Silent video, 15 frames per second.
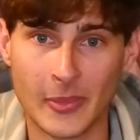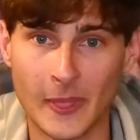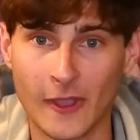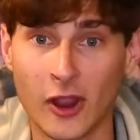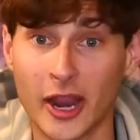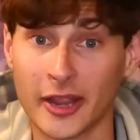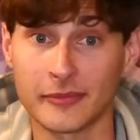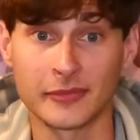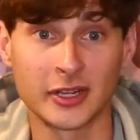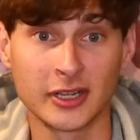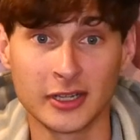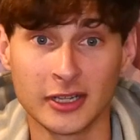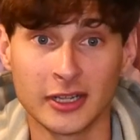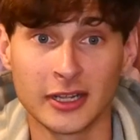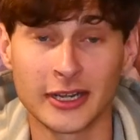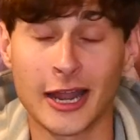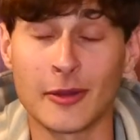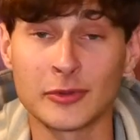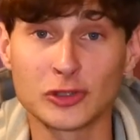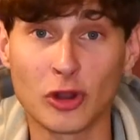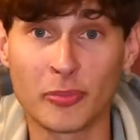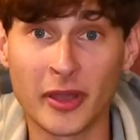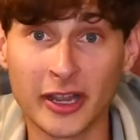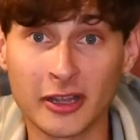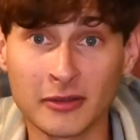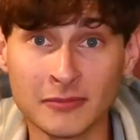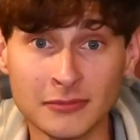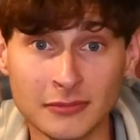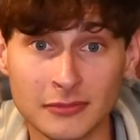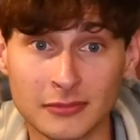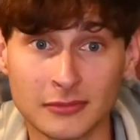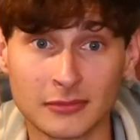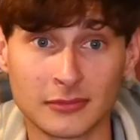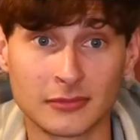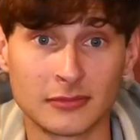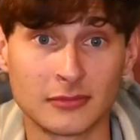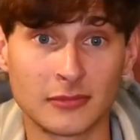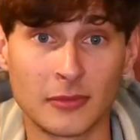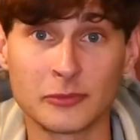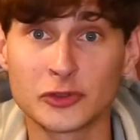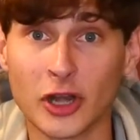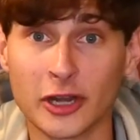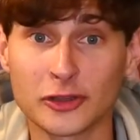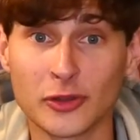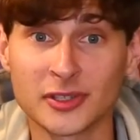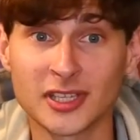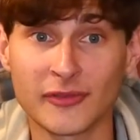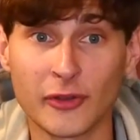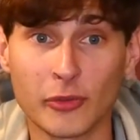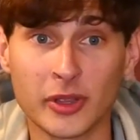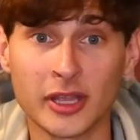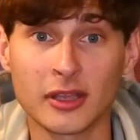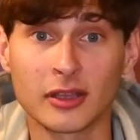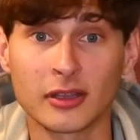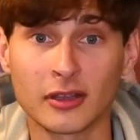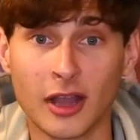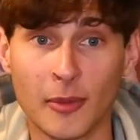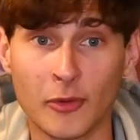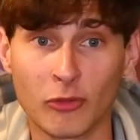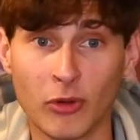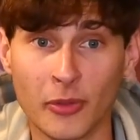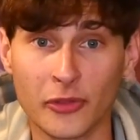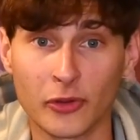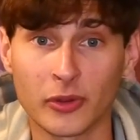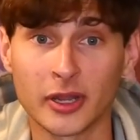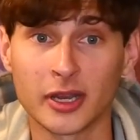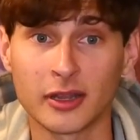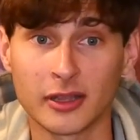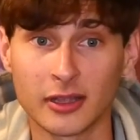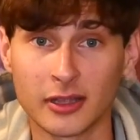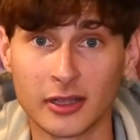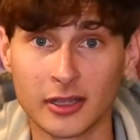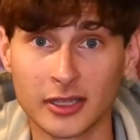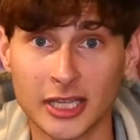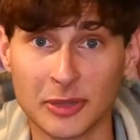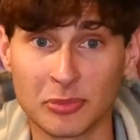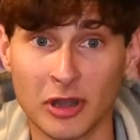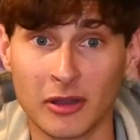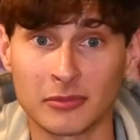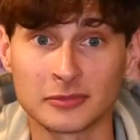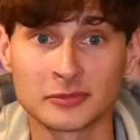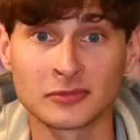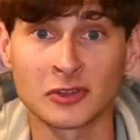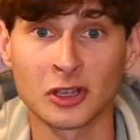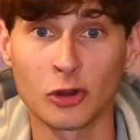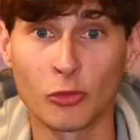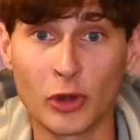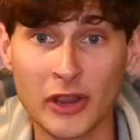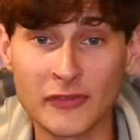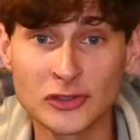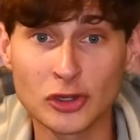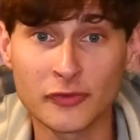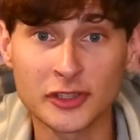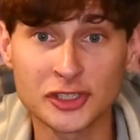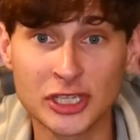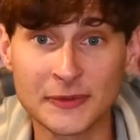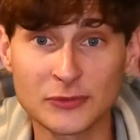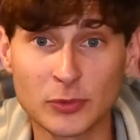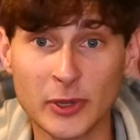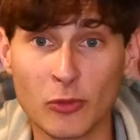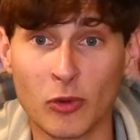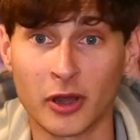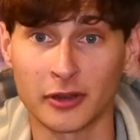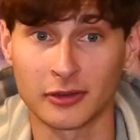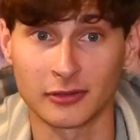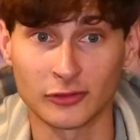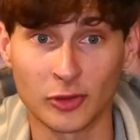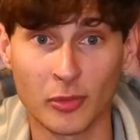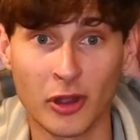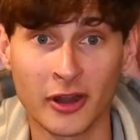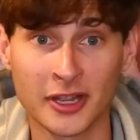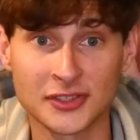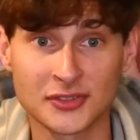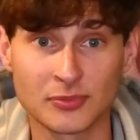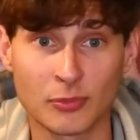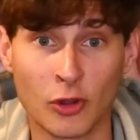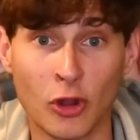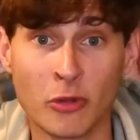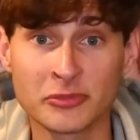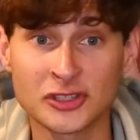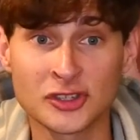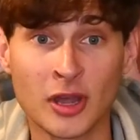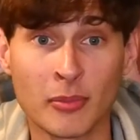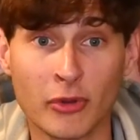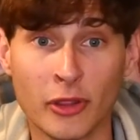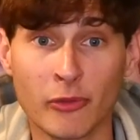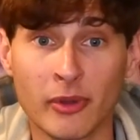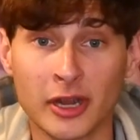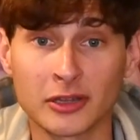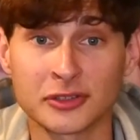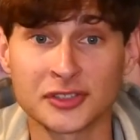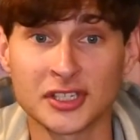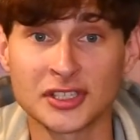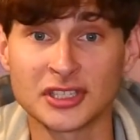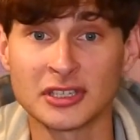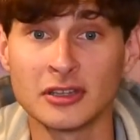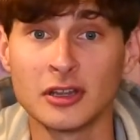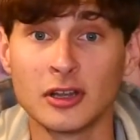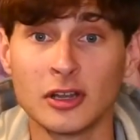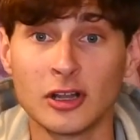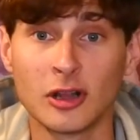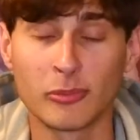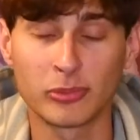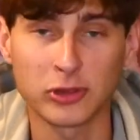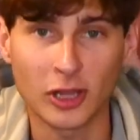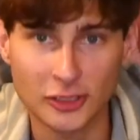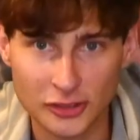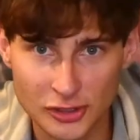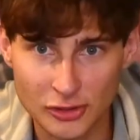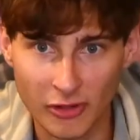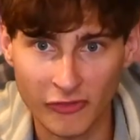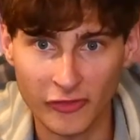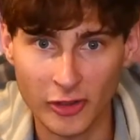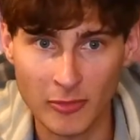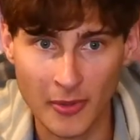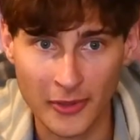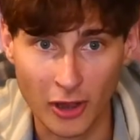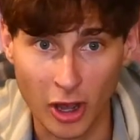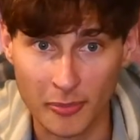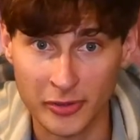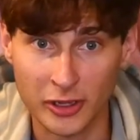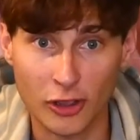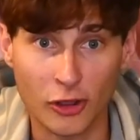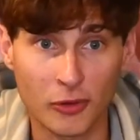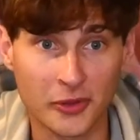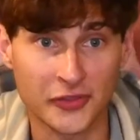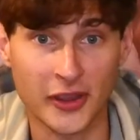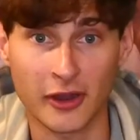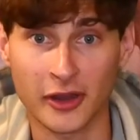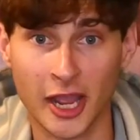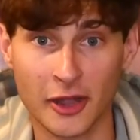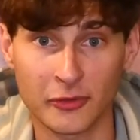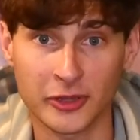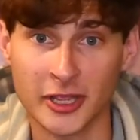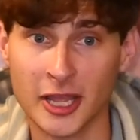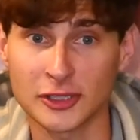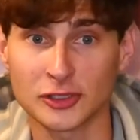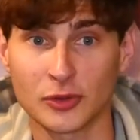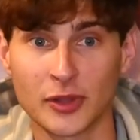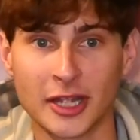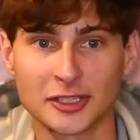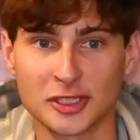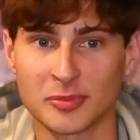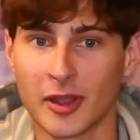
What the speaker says: All right. Now I'm going to do a pick 'em. I'm going to try to do this every week. I'm going to run through it. Keep up. Ravens over the Chiefs week 1. Lamar has Mahomes' number in the regular season. Plus, there's no film on the RPO with Derrick Henry yet, so that just